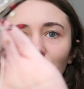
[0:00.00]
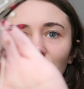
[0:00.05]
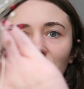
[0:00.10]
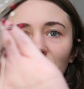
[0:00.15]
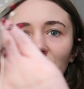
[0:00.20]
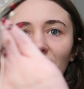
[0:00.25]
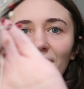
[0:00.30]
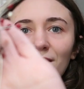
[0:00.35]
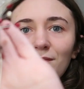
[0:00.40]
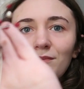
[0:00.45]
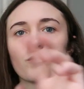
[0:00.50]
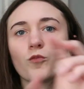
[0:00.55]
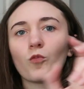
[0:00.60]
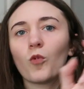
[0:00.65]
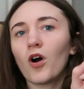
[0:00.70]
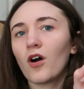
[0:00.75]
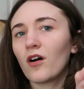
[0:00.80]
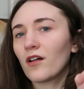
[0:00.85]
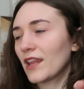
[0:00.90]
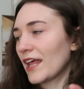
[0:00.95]
what you like?
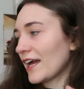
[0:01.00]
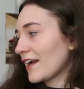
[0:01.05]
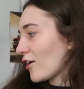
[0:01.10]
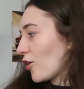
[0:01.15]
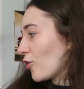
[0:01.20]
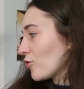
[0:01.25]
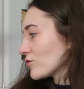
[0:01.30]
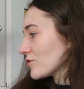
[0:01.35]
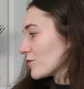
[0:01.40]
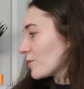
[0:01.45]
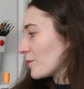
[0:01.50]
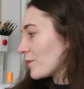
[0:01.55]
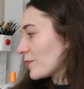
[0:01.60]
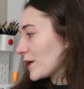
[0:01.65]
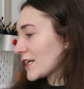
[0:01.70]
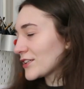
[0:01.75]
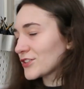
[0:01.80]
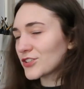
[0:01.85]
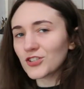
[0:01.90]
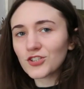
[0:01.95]
What like old
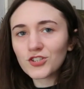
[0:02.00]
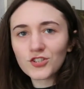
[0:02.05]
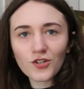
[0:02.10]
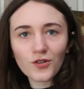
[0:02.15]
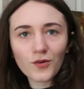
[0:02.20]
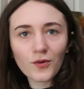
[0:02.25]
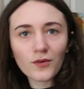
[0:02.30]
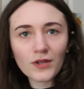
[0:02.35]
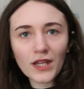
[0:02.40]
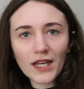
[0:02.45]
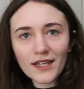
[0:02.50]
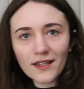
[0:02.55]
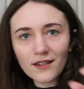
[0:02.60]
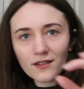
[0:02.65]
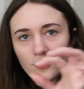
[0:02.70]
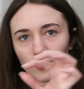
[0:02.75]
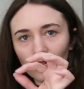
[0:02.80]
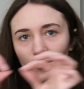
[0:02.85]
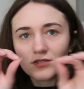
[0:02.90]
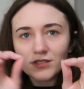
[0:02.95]
pictures show like
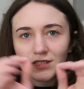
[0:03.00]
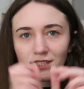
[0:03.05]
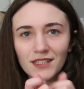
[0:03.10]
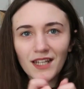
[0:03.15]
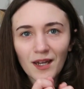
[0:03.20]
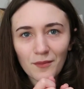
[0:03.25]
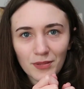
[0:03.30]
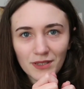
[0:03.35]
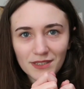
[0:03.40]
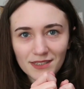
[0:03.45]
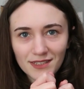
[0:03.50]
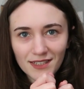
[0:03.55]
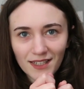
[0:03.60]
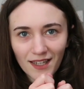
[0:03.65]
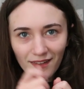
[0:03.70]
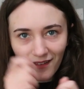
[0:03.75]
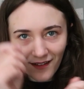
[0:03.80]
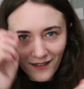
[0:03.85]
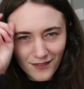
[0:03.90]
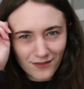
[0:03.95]
closing nappies
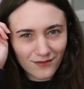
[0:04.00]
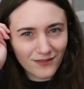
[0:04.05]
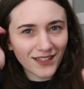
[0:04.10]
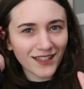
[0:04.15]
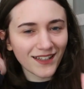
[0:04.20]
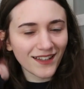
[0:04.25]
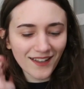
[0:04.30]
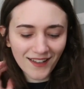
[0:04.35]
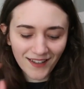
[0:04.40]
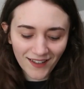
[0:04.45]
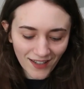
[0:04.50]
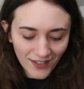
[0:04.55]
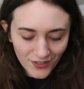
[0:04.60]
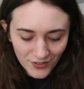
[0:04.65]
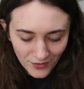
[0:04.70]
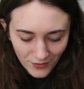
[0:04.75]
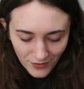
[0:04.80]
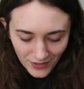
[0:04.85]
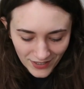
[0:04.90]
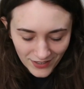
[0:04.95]
together? I
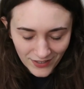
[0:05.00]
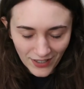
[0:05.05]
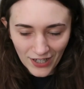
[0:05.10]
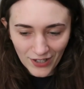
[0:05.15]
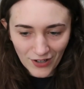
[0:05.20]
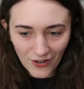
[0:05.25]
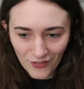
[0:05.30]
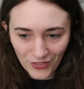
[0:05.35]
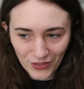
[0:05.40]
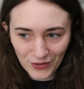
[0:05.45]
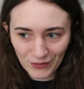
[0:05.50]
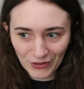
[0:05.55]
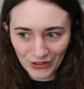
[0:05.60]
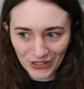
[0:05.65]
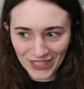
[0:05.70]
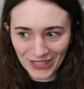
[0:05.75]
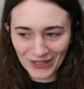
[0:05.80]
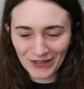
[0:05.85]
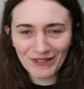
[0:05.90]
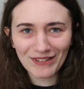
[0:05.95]
don't know what I can't think what
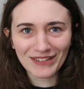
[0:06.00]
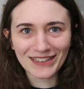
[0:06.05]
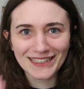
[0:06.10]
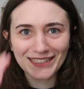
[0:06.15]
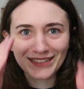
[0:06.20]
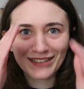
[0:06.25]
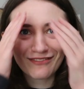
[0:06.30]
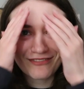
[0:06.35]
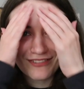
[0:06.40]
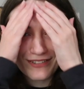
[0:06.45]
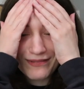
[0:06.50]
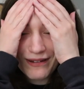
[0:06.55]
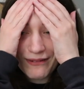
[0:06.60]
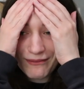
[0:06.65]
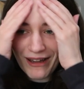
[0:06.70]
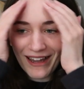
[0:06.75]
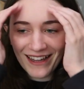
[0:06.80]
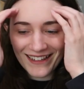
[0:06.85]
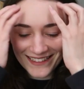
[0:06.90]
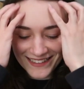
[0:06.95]
they're called. It's gone from my
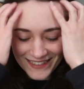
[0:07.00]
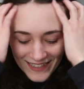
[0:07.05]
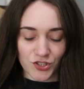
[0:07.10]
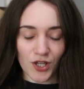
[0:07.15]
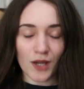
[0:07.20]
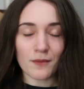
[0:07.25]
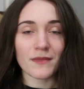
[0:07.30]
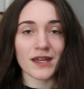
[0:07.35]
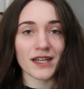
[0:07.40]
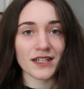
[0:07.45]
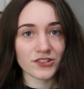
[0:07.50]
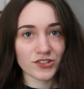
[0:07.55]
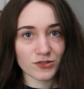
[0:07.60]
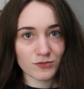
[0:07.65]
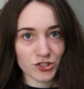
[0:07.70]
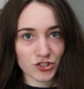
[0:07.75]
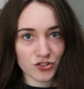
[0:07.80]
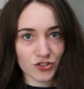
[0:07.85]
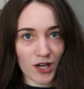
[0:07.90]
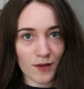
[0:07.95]
mind. So I made
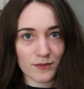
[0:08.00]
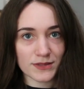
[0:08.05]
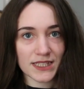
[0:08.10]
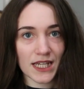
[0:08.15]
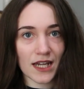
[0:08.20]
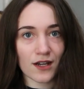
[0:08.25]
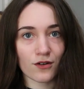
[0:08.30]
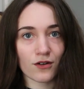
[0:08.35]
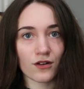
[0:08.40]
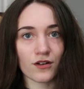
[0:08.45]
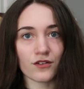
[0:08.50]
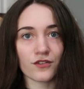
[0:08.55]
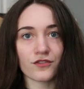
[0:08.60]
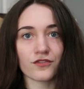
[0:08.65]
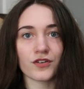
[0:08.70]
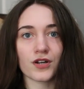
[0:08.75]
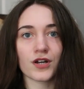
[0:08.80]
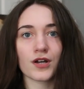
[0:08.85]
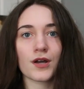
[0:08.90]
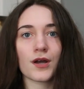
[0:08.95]
some straps out
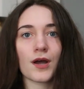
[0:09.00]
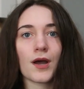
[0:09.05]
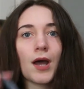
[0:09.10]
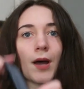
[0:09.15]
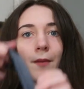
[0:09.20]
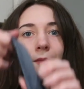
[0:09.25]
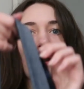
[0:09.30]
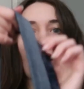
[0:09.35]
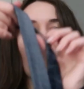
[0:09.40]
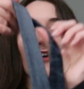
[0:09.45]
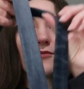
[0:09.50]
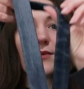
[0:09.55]
of a pair